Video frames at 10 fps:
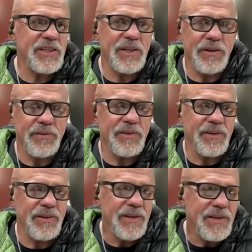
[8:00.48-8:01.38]
shit
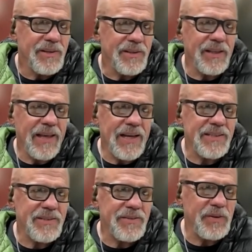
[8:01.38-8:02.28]
over the
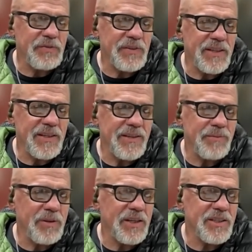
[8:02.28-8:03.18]
last
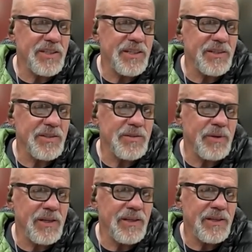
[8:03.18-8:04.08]
50 plus years,
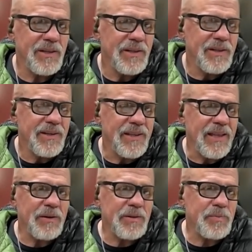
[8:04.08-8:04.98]
but
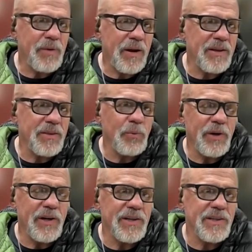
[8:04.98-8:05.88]
that was probably the
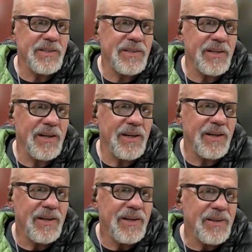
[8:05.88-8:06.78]
weirdest,
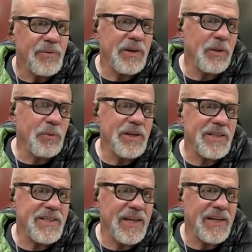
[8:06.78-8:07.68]
one of the
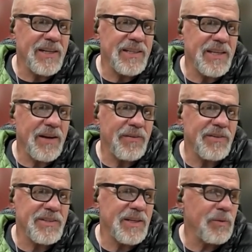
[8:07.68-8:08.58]
weirdest techniques I've
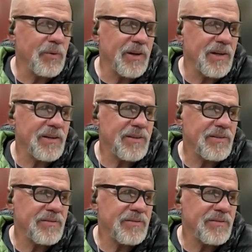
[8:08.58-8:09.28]
ever seen work.